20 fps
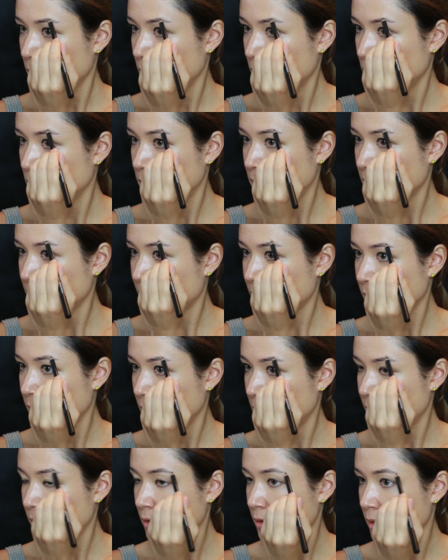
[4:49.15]
it'll definitely
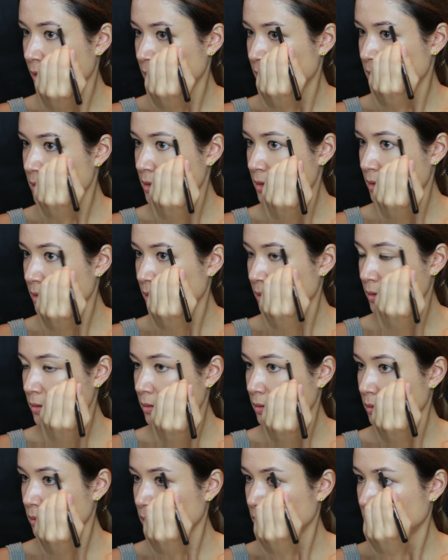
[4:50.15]
give you a nice
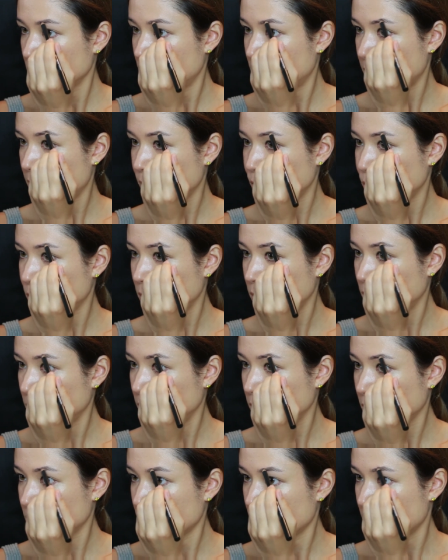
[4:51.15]
natural
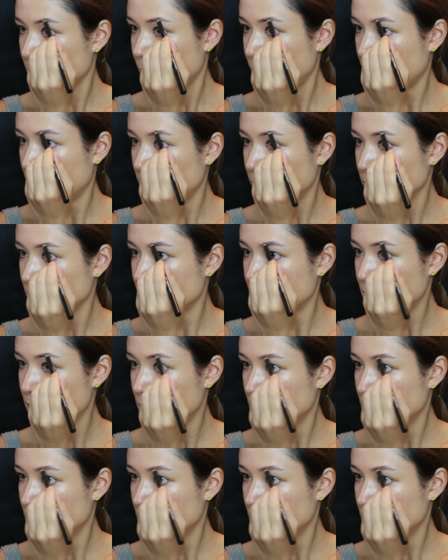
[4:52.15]
look to the brows.